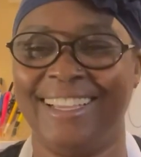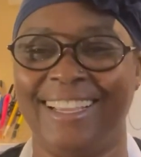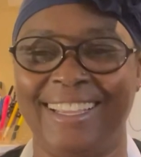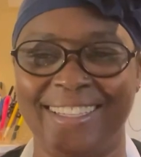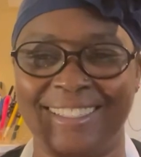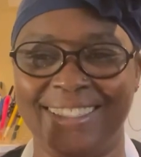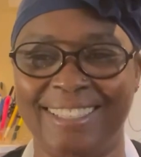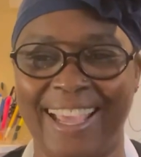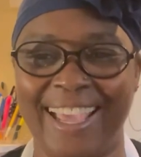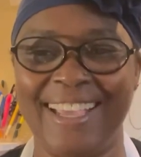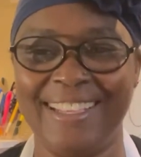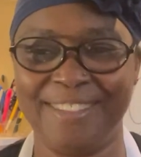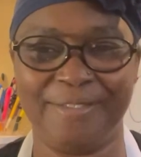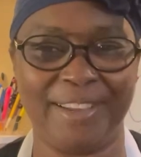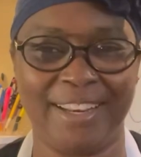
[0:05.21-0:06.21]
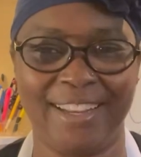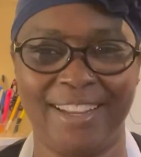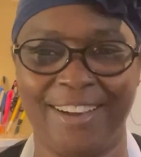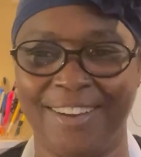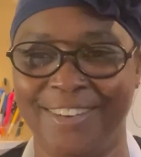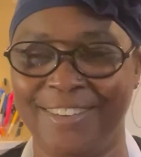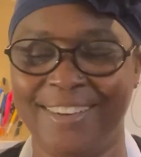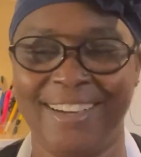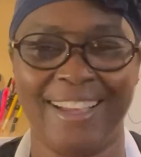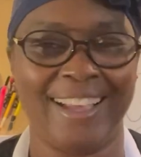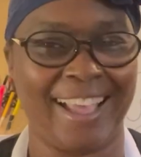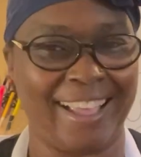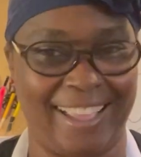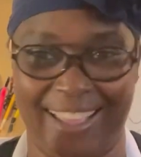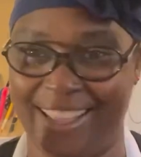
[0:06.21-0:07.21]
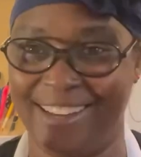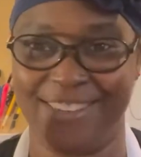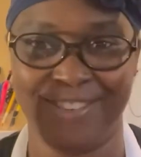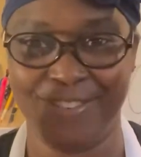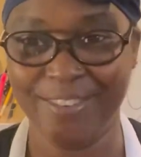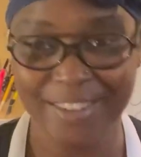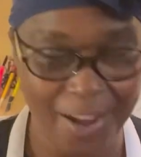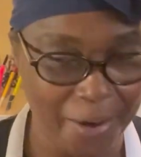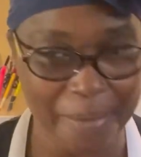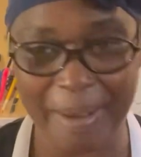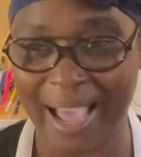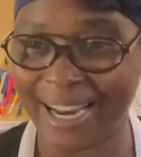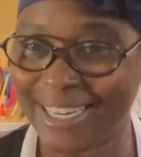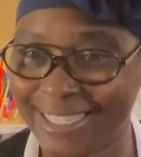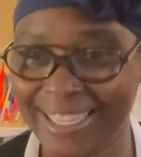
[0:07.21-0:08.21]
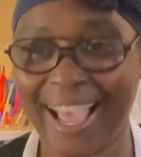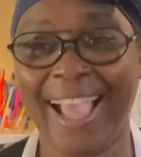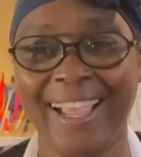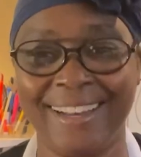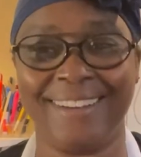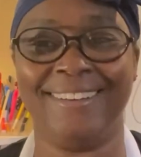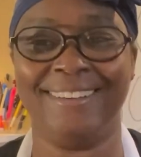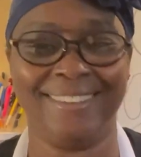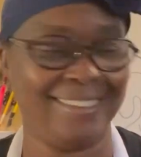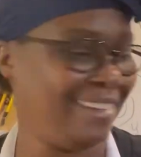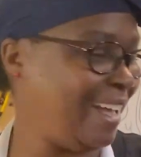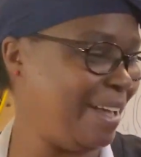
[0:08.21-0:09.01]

In today's video, as you know by the title,